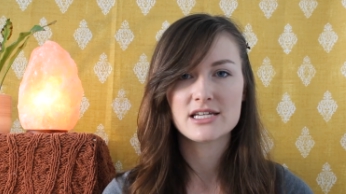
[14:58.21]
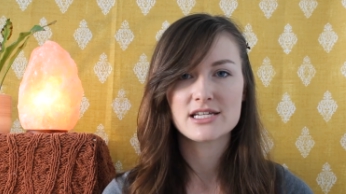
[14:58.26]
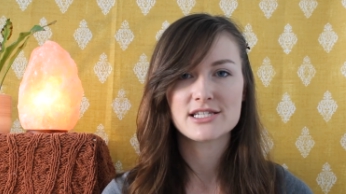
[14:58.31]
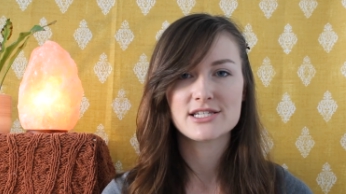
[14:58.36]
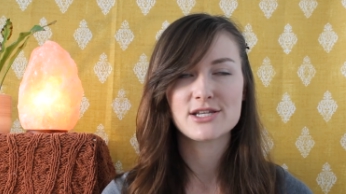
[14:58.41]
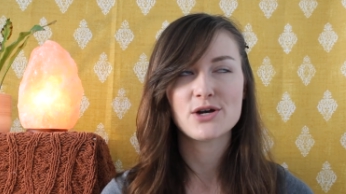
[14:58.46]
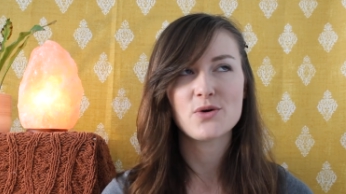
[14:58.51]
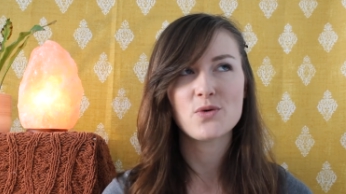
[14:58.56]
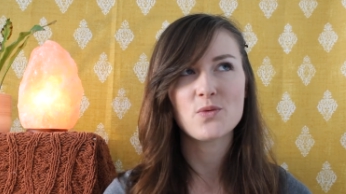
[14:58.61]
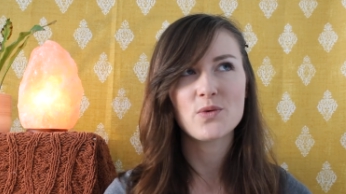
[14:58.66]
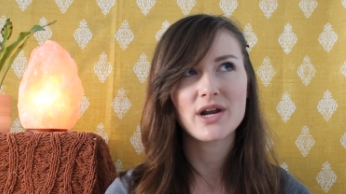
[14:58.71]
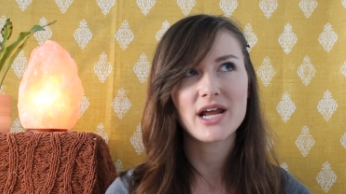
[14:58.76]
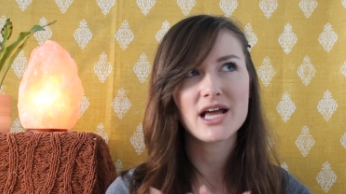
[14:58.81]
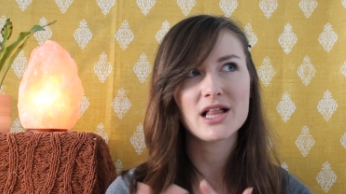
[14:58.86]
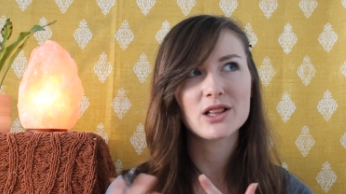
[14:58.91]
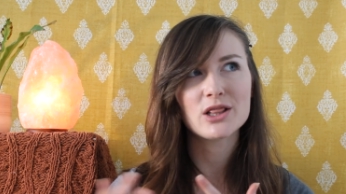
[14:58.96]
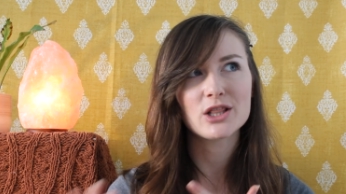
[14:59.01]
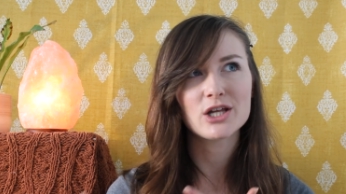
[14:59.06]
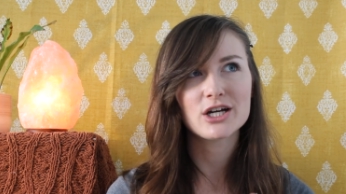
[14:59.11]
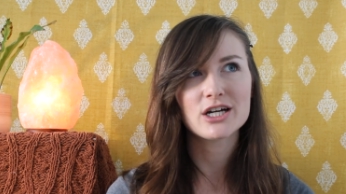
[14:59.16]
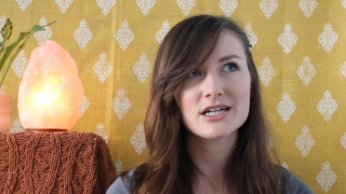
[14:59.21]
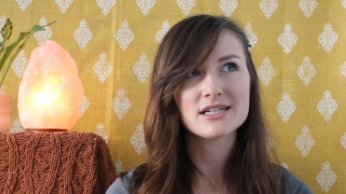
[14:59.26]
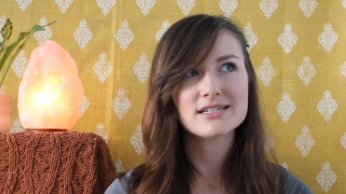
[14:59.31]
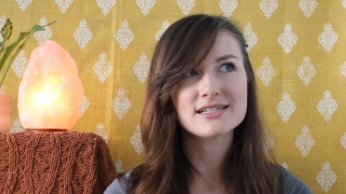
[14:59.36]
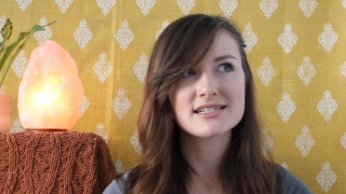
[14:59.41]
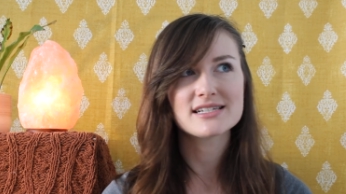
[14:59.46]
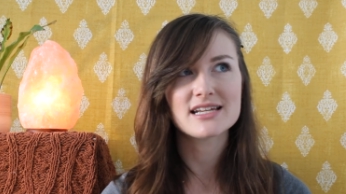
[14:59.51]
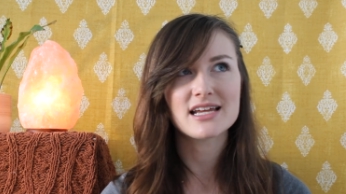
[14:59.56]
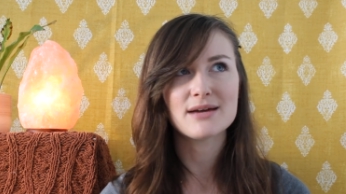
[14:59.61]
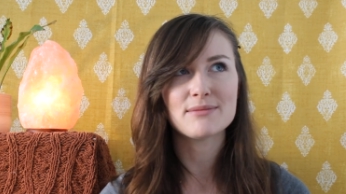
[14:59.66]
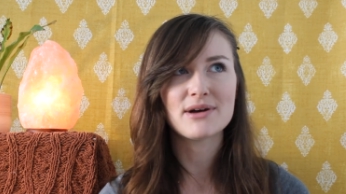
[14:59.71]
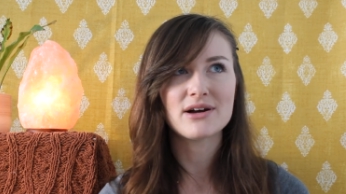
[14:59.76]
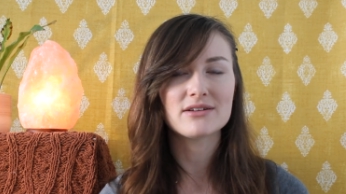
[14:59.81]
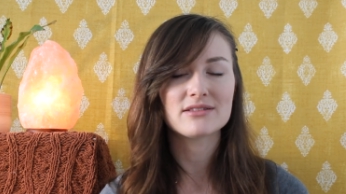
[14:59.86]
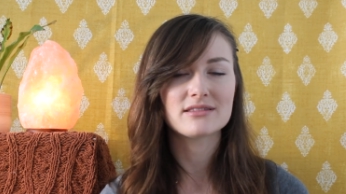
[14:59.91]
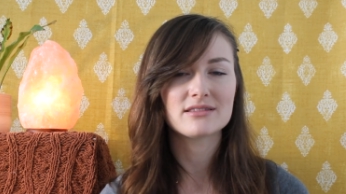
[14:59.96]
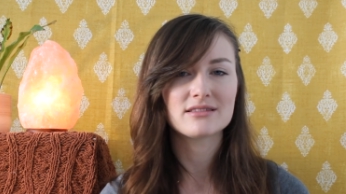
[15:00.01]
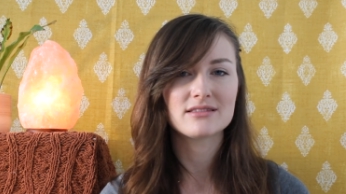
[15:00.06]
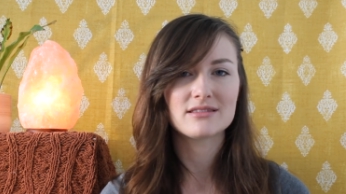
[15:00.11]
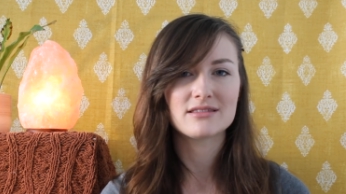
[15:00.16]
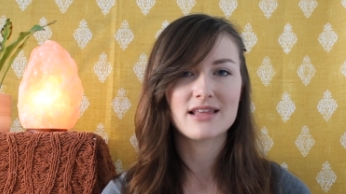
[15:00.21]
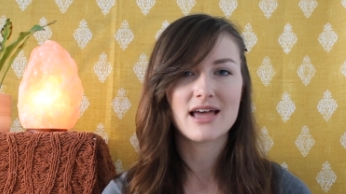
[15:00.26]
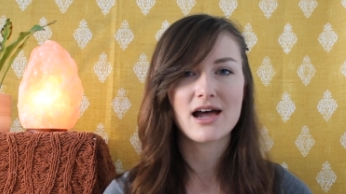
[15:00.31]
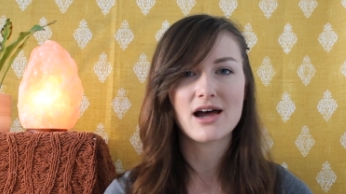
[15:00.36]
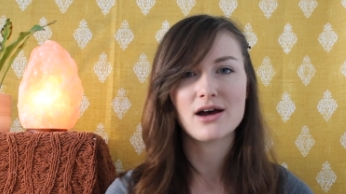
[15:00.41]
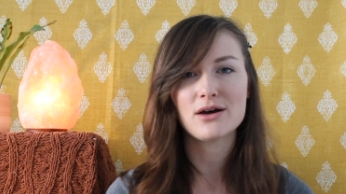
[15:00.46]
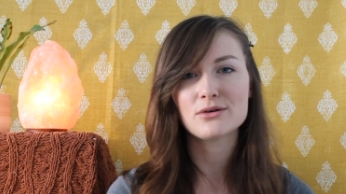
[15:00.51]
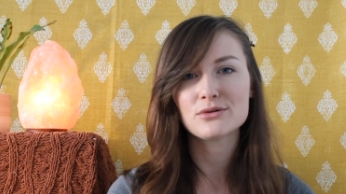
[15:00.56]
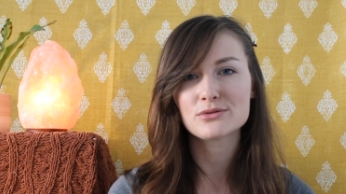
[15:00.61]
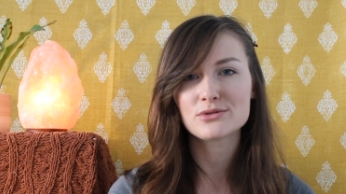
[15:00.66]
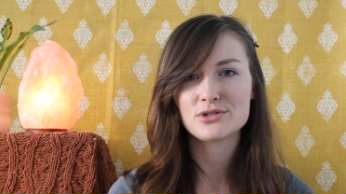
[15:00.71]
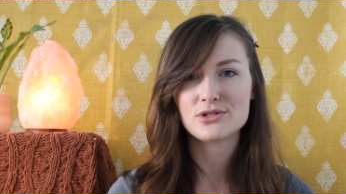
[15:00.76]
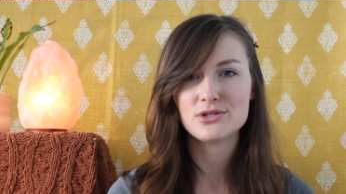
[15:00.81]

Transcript: So when I learned about how